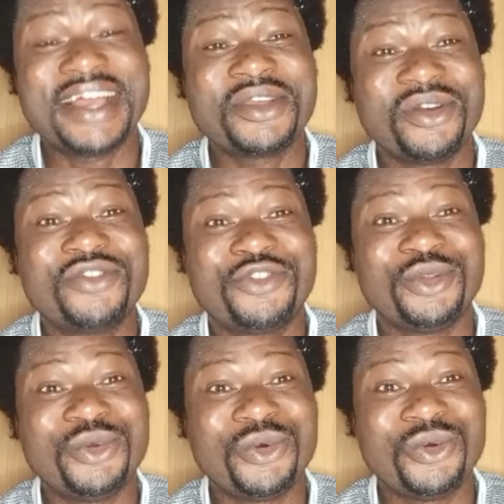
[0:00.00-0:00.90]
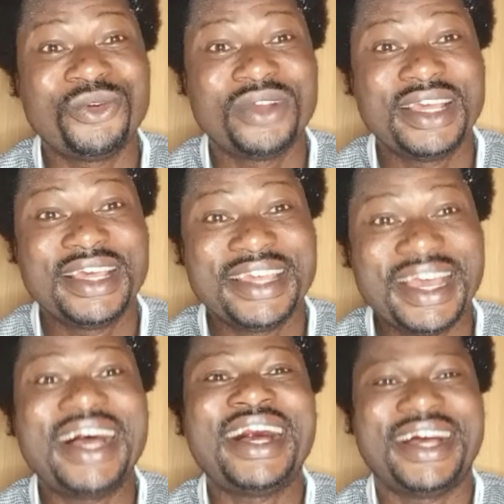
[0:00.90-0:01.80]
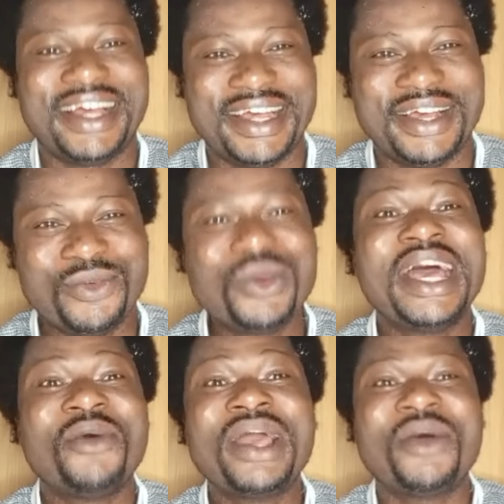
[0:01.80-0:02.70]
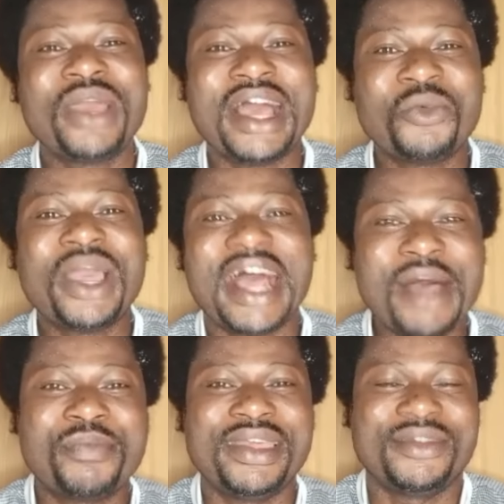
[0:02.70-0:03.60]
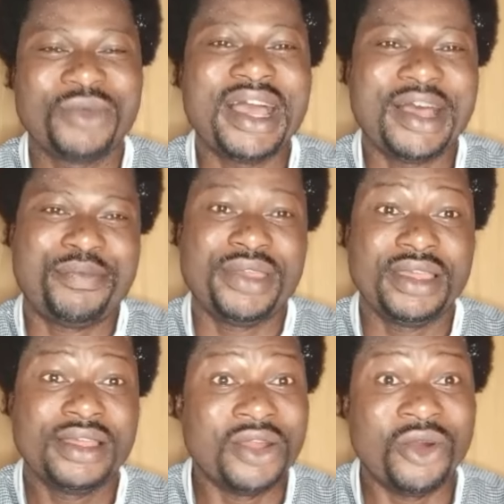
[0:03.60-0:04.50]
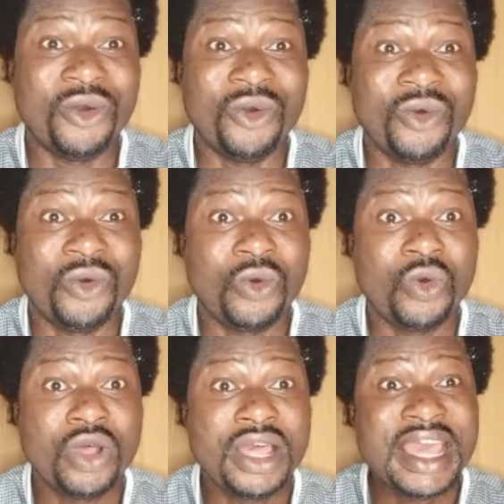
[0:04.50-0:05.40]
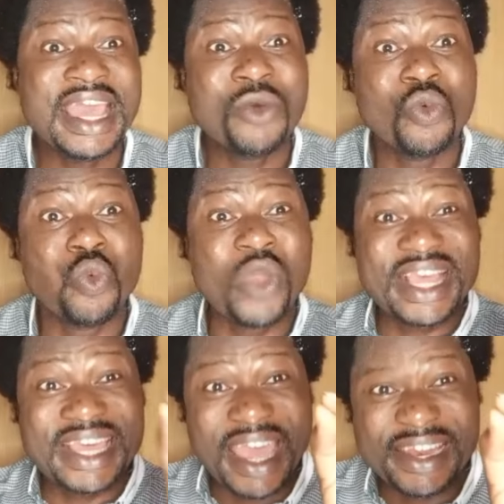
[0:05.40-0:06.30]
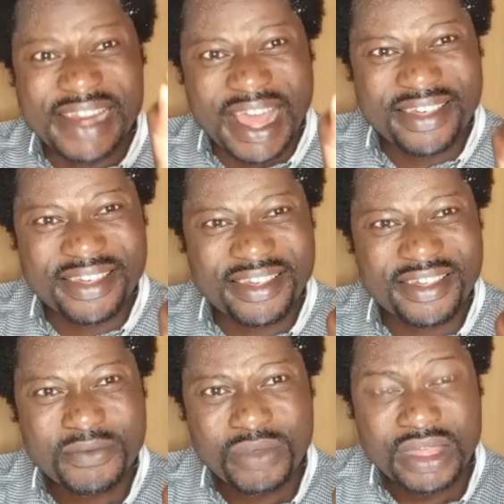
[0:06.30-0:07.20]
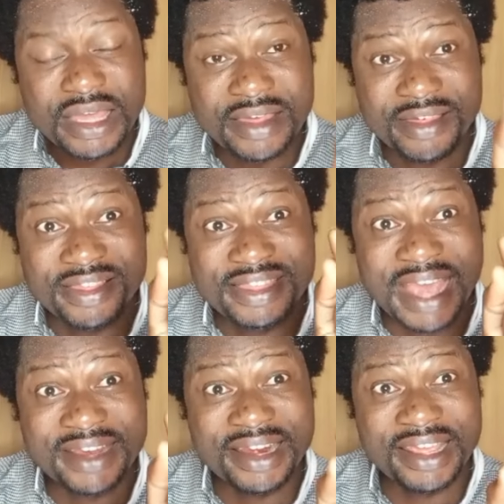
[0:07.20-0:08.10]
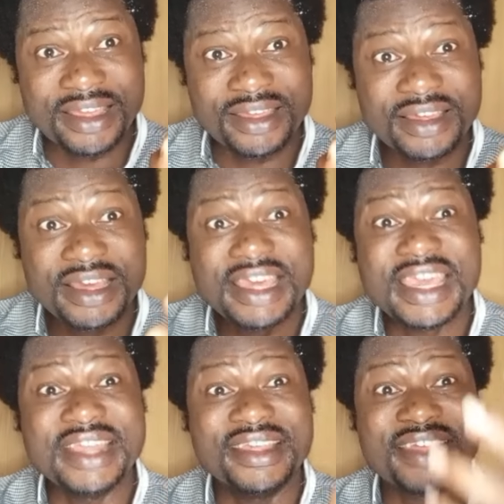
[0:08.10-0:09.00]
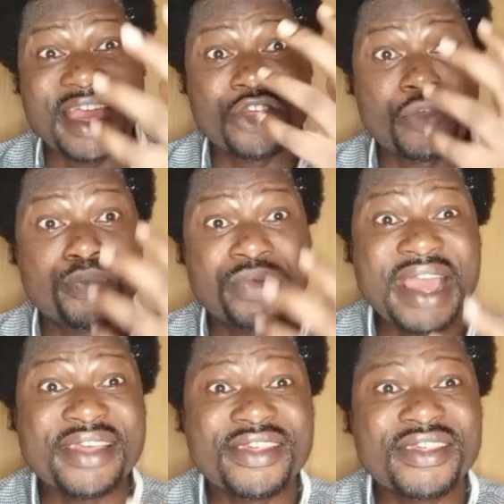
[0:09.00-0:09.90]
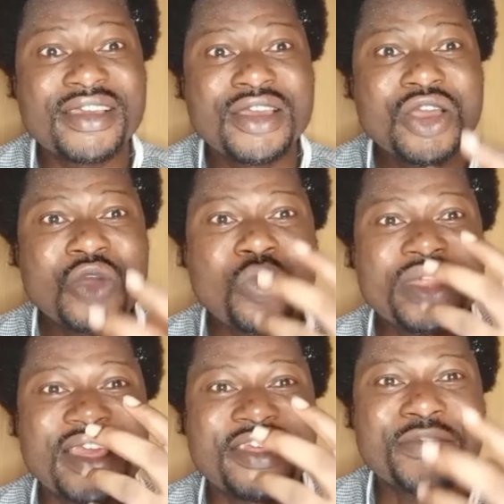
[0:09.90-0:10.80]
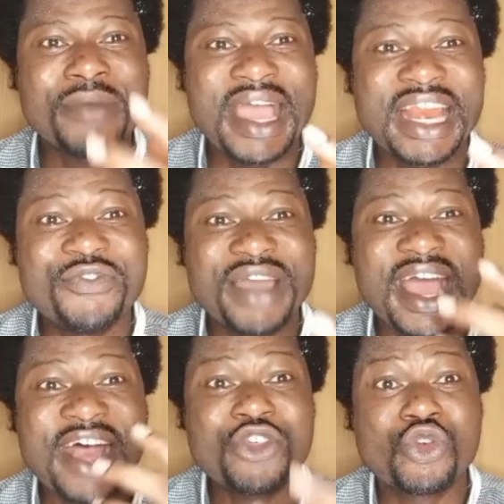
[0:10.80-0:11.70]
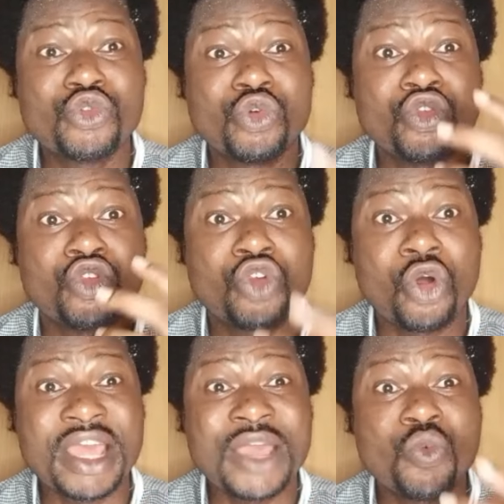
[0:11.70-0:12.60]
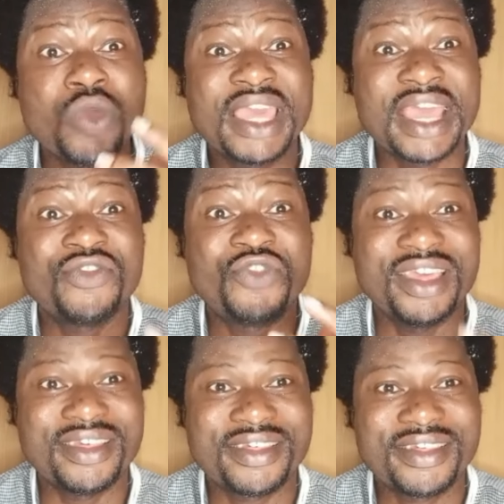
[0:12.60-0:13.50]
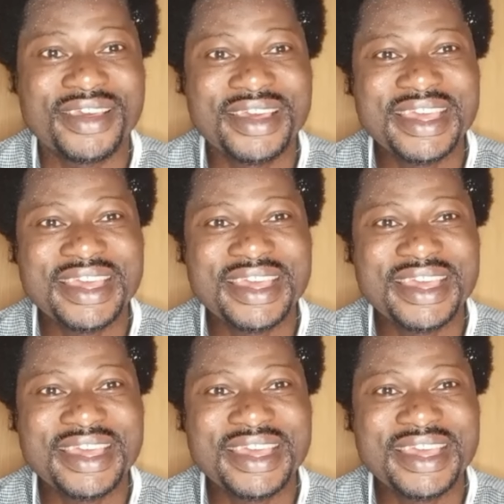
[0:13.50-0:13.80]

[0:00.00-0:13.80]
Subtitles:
thank God for you. Ah, we are happy. We are happy. No. Wickedness is deadly. It is expressed with a smile. If I ask you to draw a wicked face